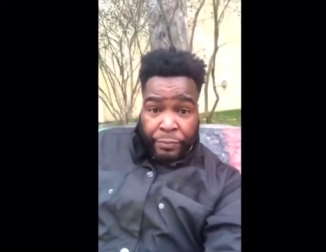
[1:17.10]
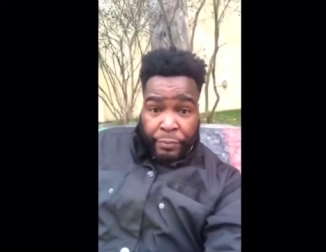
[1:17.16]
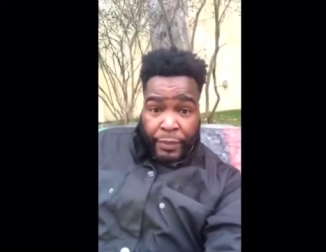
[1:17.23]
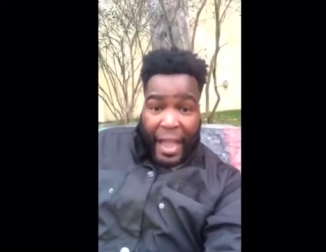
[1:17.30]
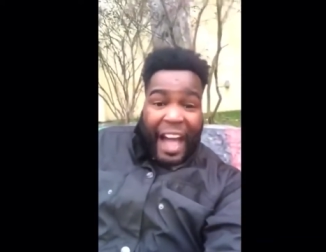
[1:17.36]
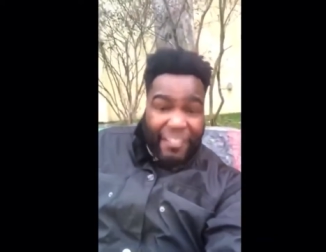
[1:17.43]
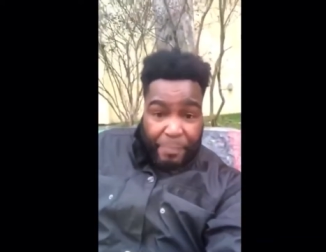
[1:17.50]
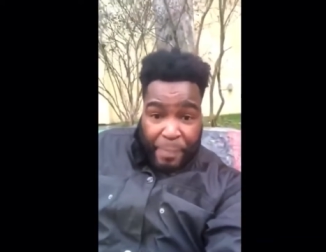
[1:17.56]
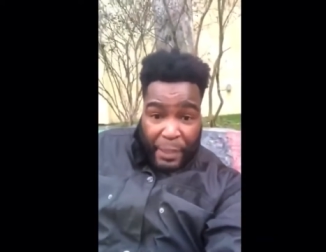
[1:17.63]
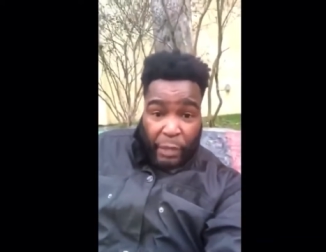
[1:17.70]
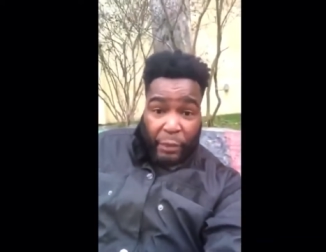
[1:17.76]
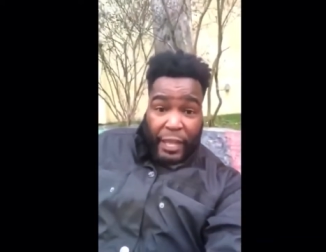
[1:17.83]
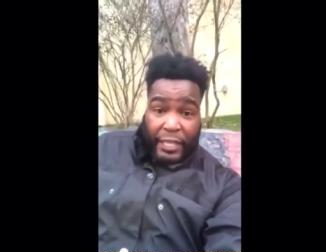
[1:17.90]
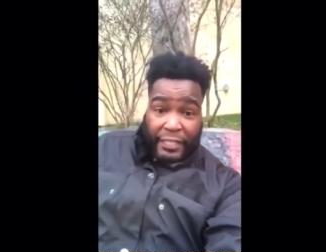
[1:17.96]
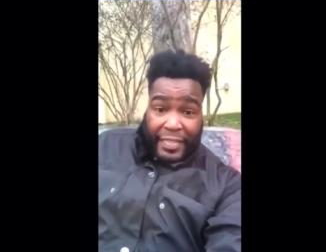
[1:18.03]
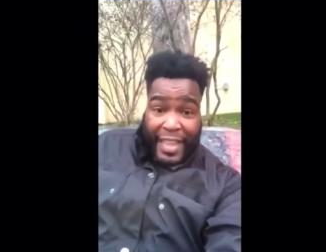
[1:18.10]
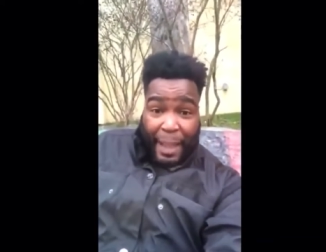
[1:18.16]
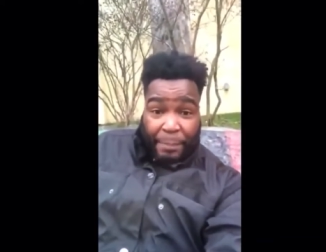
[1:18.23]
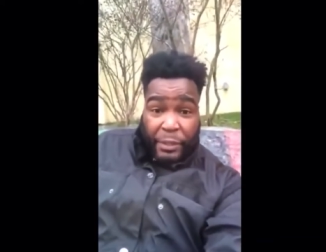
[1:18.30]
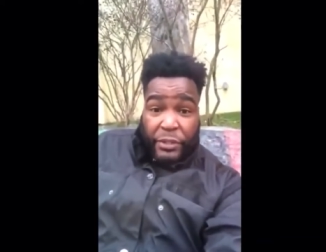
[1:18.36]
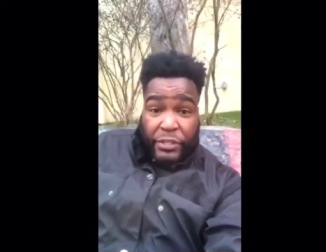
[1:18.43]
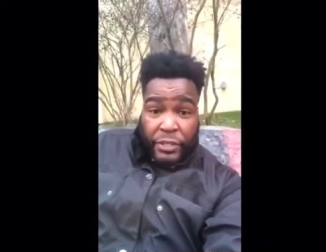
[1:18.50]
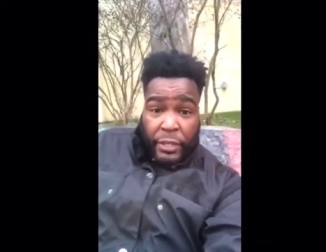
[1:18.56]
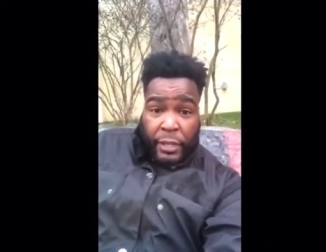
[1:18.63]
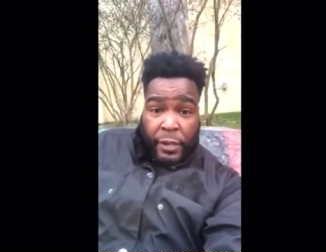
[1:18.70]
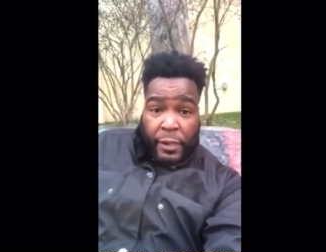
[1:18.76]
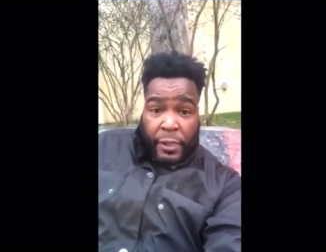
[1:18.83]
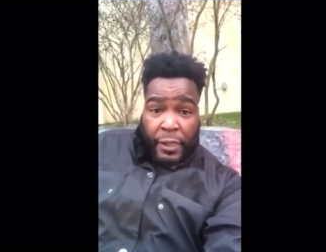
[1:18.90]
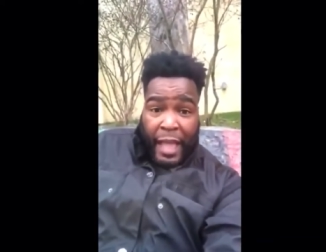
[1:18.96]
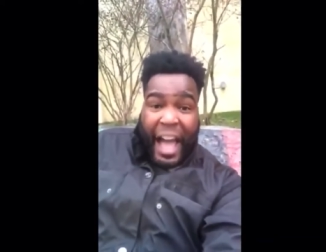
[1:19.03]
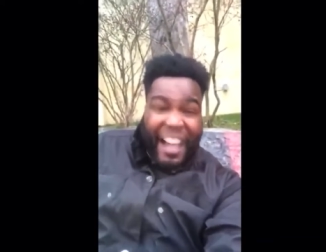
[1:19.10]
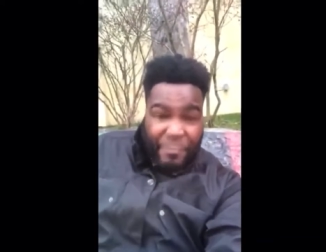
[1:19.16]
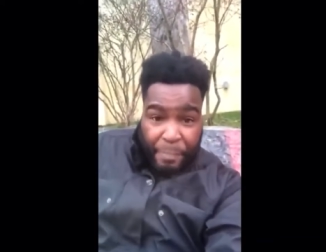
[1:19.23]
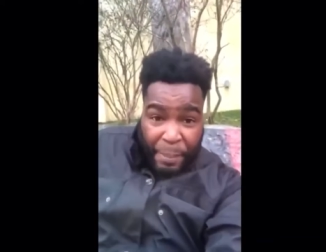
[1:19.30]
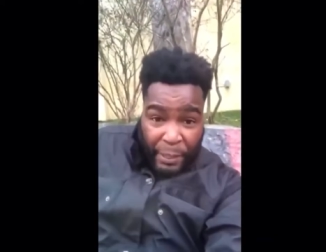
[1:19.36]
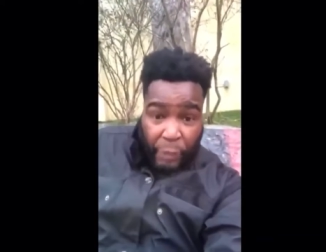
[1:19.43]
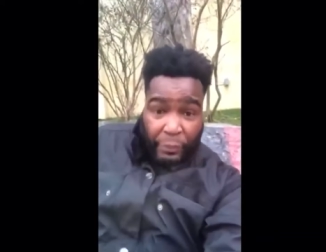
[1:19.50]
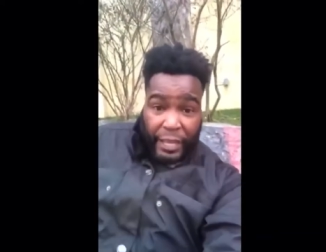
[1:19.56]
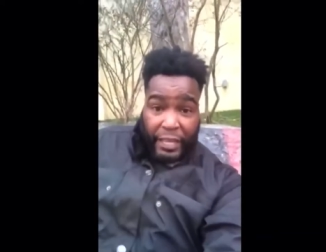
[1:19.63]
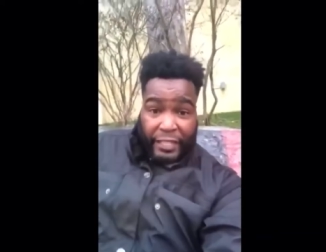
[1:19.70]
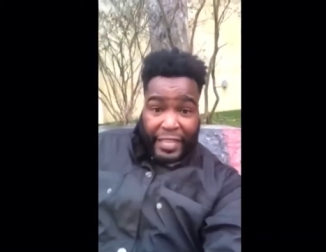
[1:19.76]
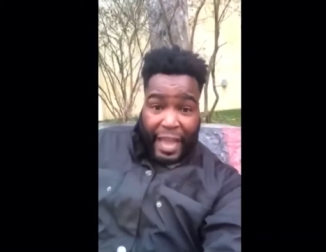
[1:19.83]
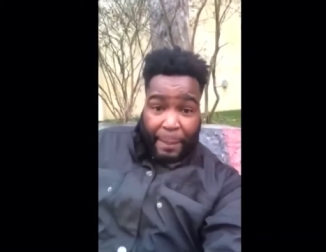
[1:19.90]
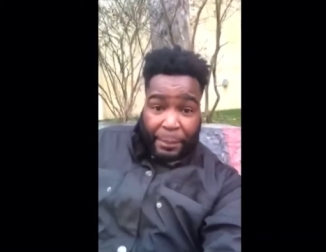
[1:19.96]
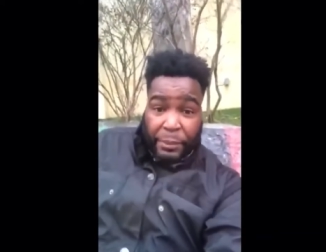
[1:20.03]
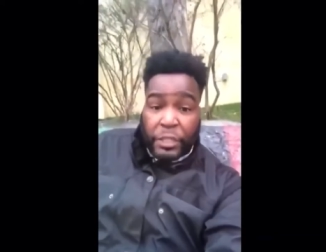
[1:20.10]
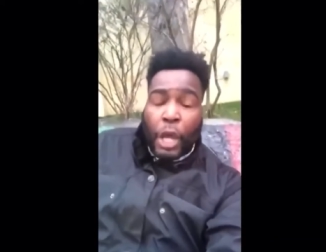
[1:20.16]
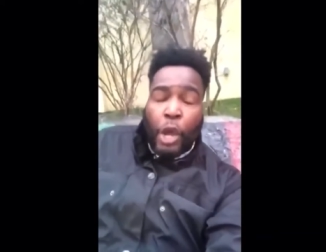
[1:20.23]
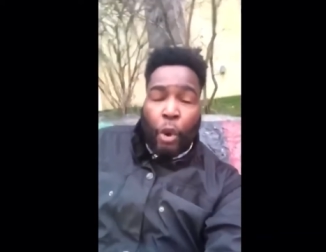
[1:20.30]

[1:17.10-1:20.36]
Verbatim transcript: I've been on helicopters. I've been on helicopters.